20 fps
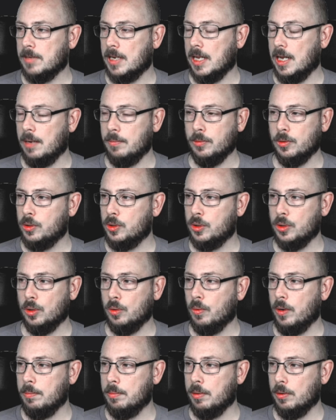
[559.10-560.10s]
I'm not sure
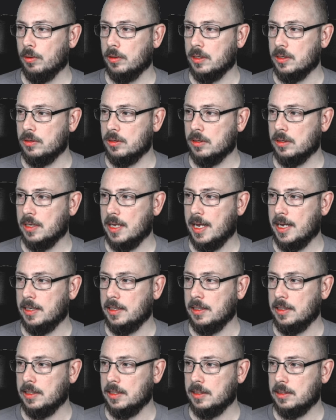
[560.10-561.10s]
why Bolt is not
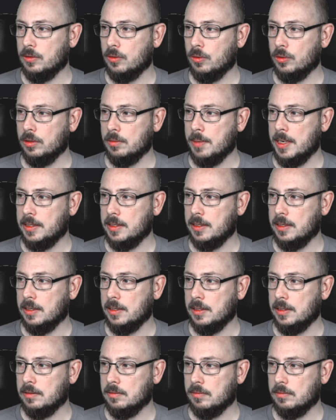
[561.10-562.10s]
adding this automatically.